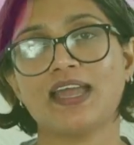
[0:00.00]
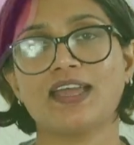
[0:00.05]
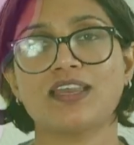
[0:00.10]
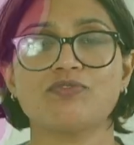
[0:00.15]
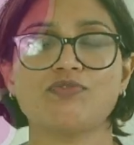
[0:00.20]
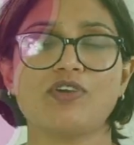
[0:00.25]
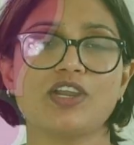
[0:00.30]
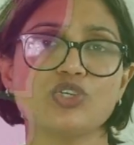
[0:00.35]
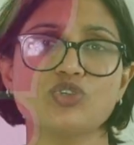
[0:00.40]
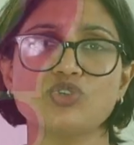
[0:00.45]

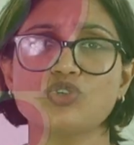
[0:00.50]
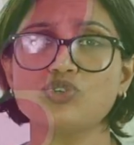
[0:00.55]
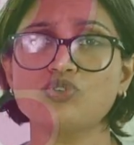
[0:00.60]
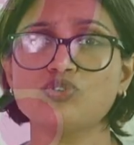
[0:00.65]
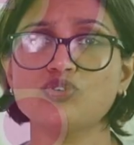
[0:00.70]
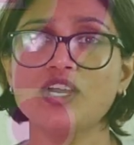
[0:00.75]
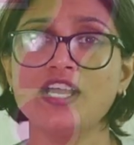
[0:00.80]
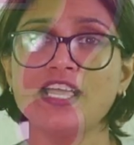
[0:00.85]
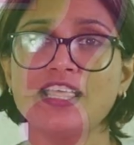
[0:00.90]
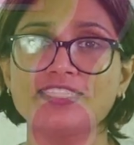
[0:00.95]
and why do
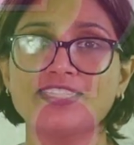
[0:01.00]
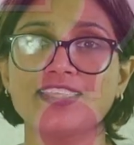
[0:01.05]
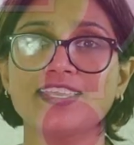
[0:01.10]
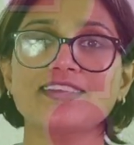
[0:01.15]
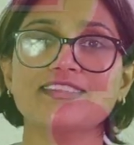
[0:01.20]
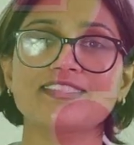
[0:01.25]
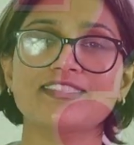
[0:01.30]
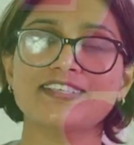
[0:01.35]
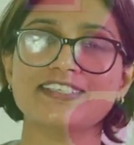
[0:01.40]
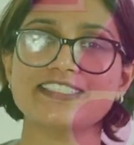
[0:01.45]
you
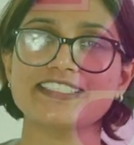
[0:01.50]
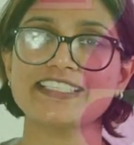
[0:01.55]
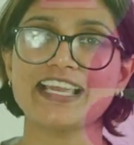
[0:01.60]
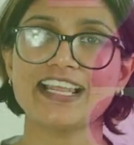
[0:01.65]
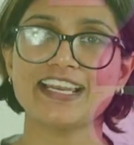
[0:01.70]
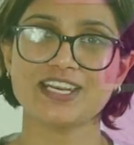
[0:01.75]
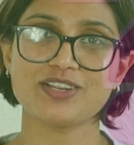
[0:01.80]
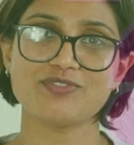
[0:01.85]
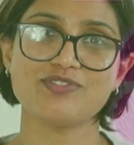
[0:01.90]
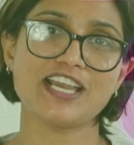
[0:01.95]
think the
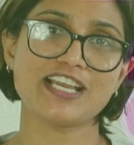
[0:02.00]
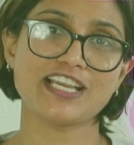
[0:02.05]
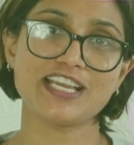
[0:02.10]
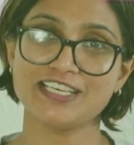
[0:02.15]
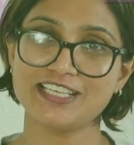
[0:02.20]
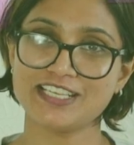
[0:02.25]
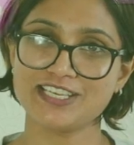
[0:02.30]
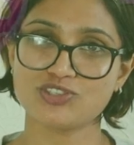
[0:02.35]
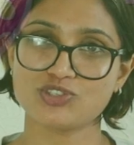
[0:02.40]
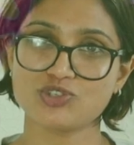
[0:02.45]
salary we are
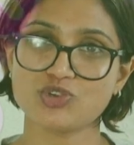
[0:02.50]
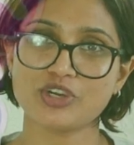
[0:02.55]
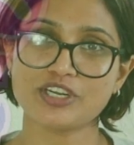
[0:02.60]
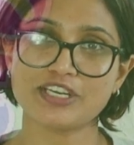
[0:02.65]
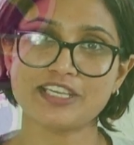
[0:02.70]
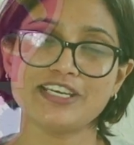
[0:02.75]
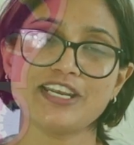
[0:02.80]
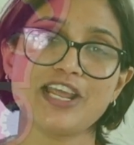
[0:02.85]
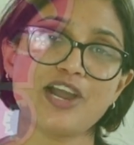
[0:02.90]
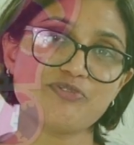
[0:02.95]
getting is
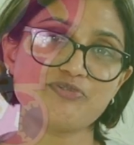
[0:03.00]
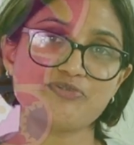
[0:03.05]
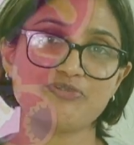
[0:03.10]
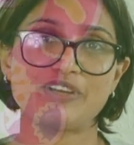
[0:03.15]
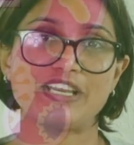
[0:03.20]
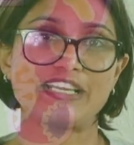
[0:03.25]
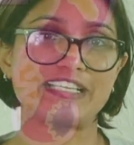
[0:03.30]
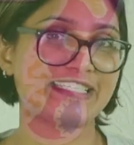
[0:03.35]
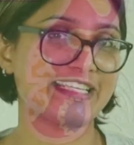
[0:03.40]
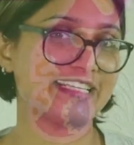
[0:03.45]
not enough,
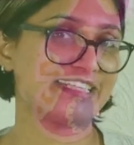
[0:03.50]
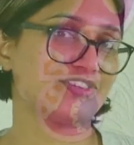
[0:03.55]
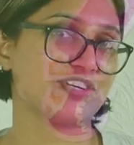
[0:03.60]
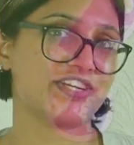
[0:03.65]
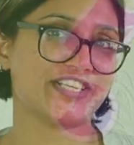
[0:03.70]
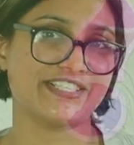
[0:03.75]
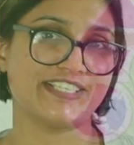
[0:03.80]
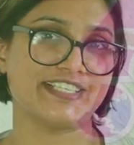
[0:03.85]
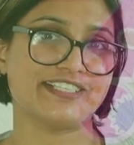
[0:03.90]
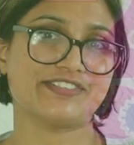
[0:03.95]

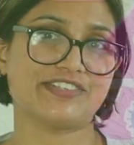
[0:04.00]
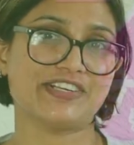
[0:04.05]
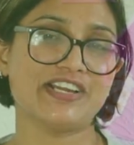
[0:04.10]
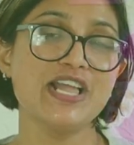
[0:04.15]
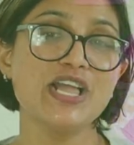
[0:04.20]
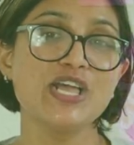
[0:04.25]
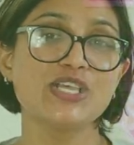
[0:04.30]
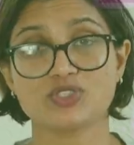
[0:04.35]
etc., etc.